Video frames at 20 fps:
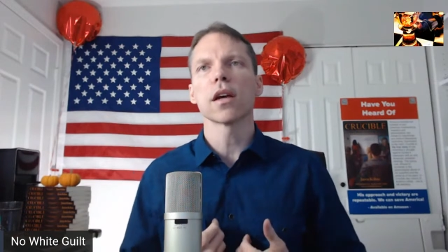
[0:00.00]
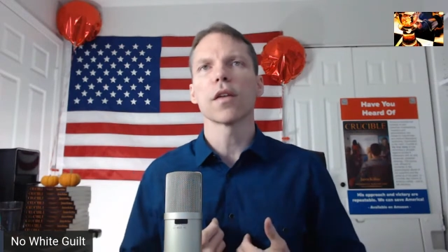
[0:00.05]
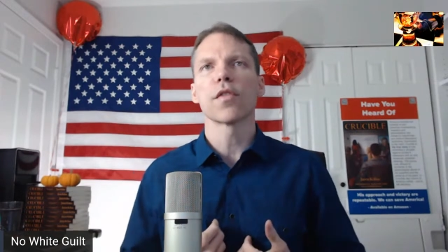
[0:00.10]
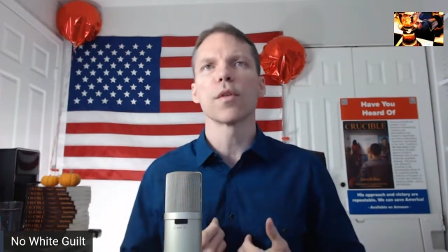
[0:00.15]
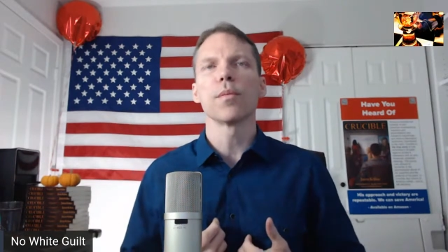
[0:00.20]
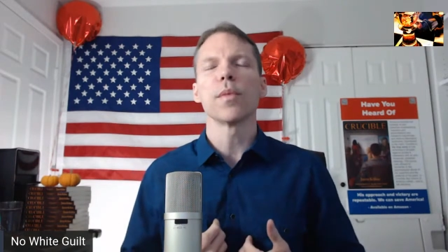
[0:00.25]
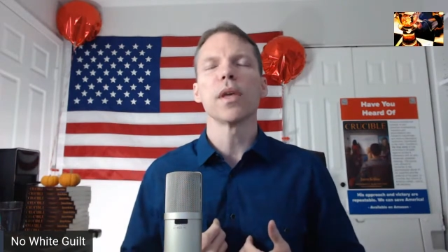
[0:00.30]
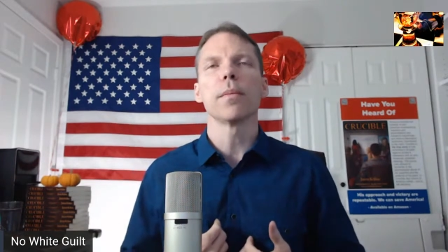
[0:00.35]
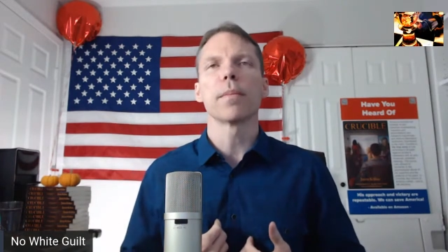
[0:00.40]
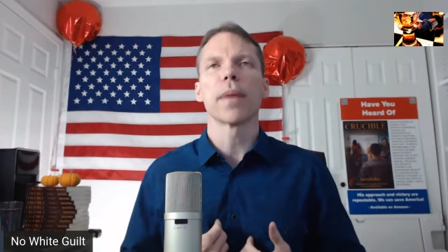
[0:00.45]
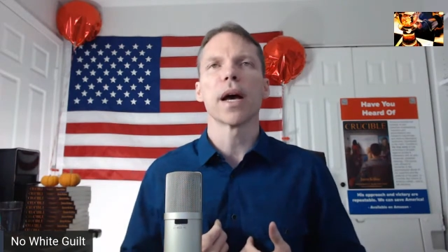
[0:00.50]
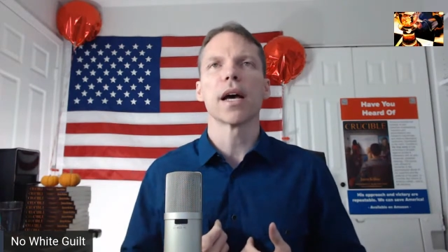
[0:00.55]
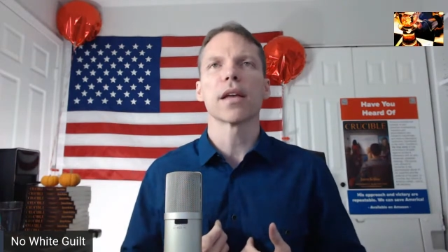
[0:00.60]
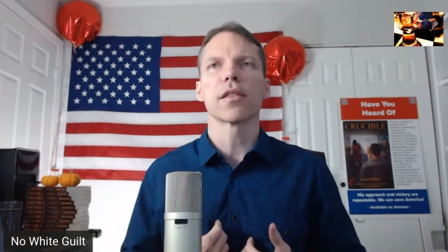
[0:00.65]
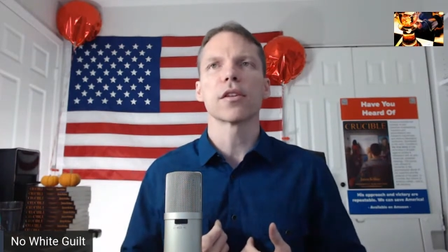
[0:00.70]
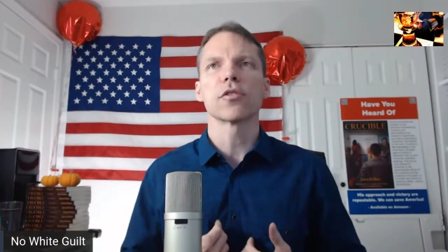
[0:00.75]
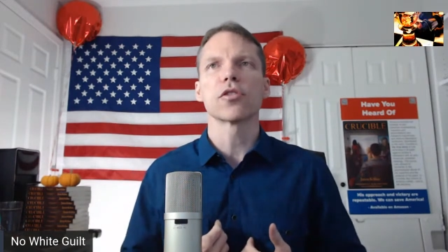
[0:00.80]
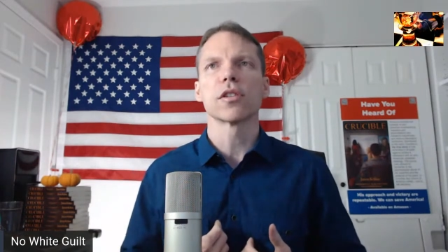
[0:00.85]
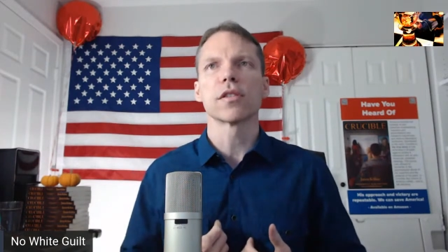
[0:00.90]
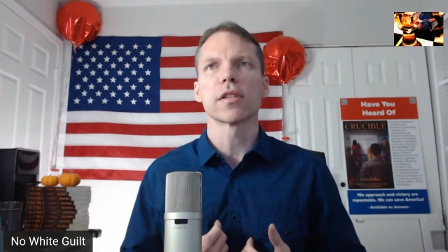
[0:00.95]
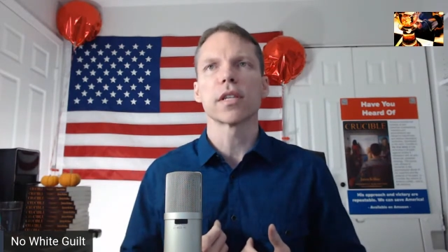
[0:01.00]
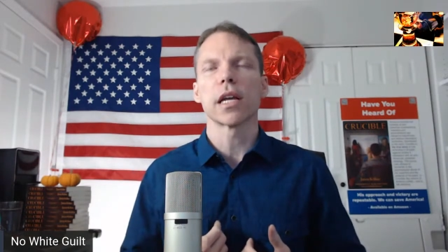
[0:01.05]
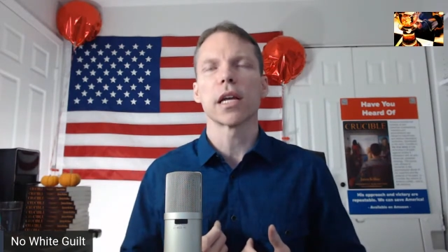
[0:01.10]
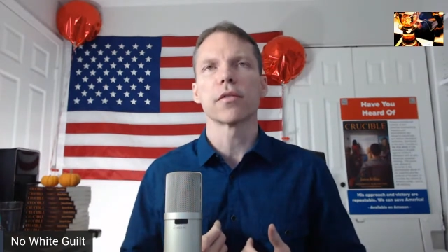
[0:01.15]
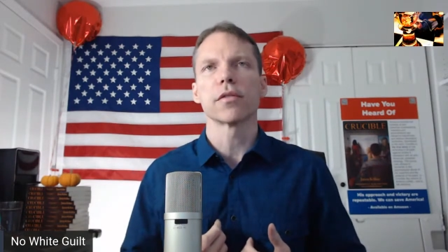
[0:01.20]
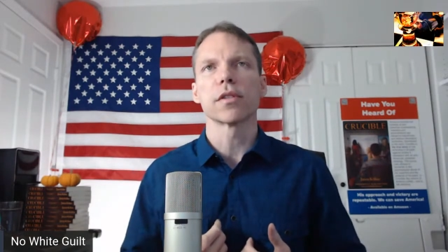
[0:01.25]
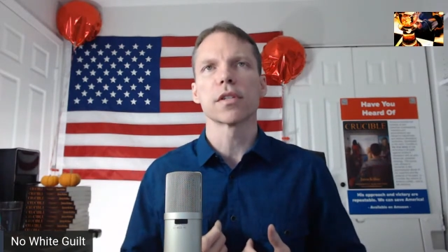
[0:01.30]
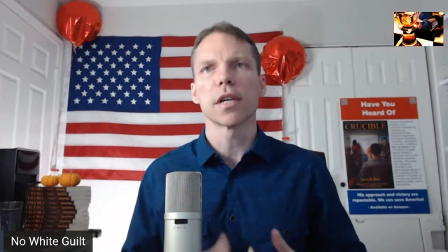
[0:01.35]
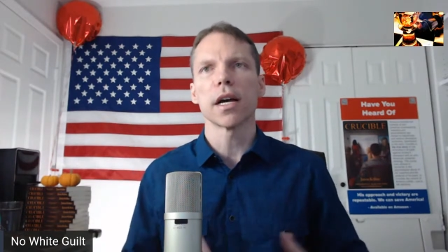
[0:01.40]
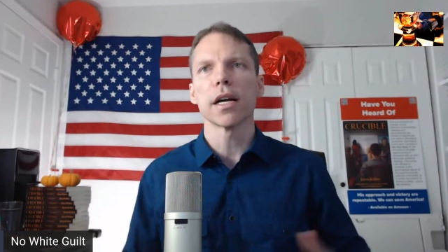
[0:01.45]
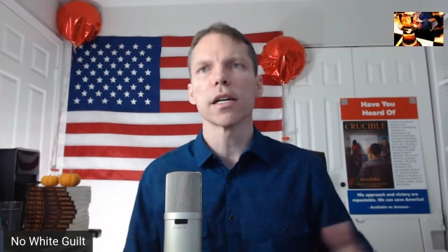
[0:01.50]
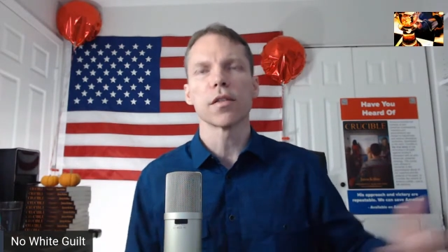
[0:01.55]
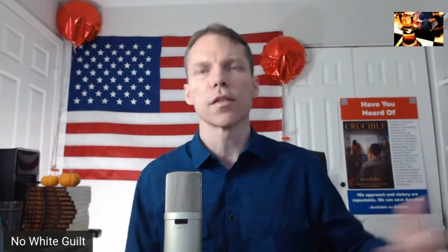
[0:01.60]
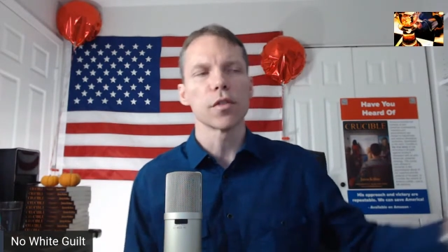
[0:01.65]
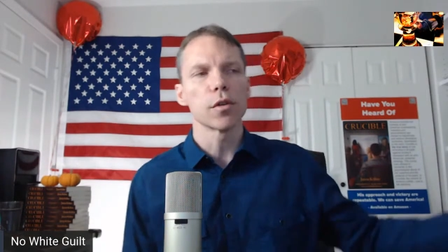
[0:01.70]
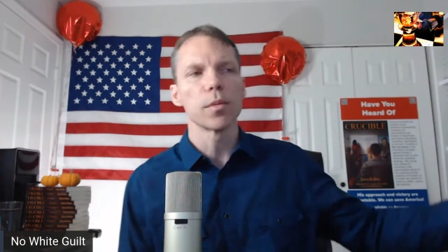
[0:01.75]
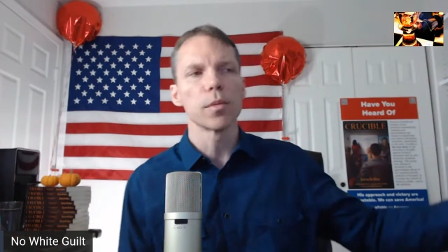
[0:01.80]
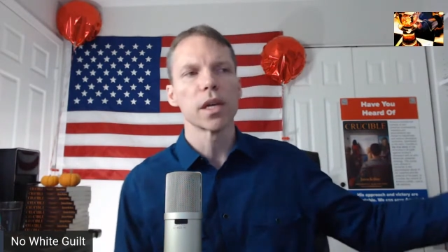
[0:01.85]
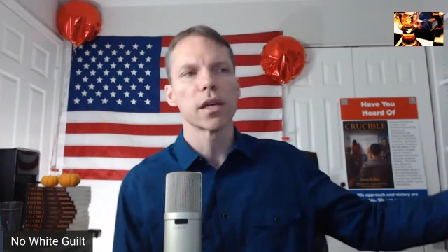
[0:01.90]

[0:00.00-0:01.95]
of the meme pathogens that are inside of you,